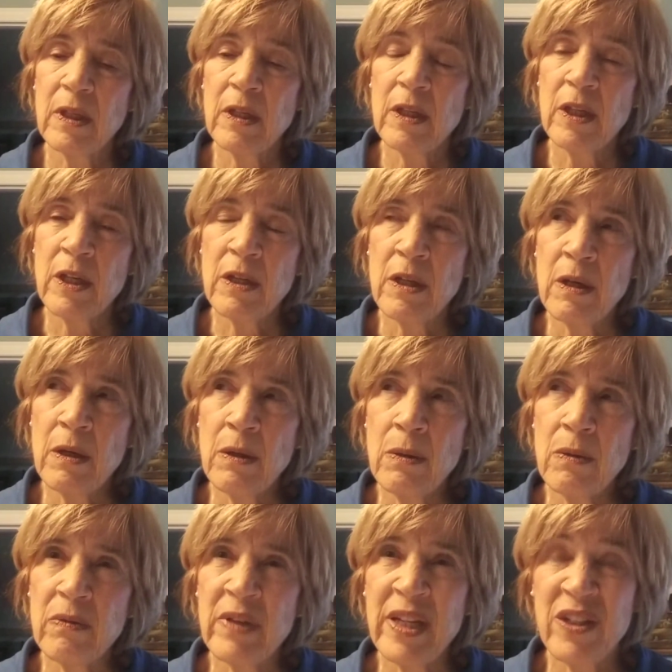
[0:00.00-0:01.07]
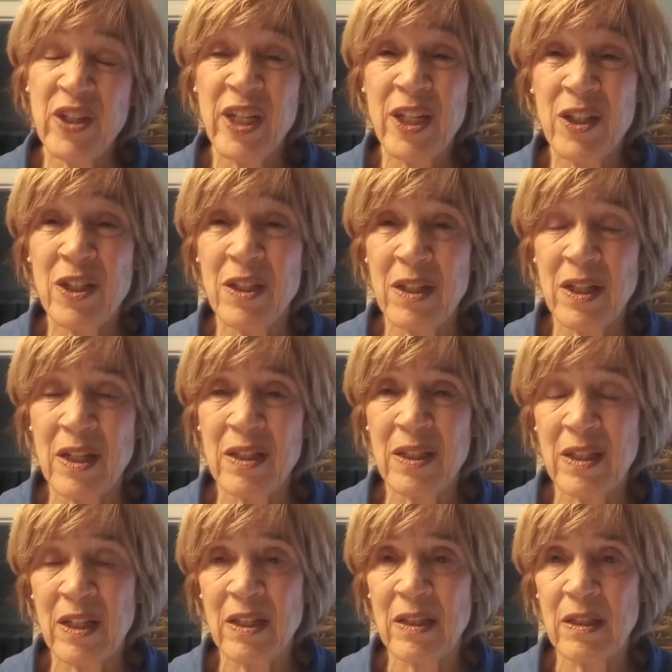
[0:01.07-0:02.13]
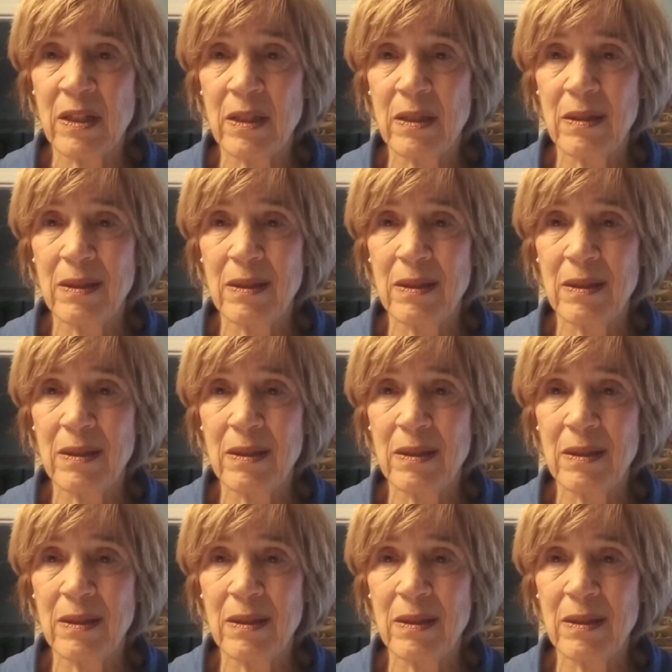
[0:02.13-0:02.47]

You know, that teaches us, doesn't it?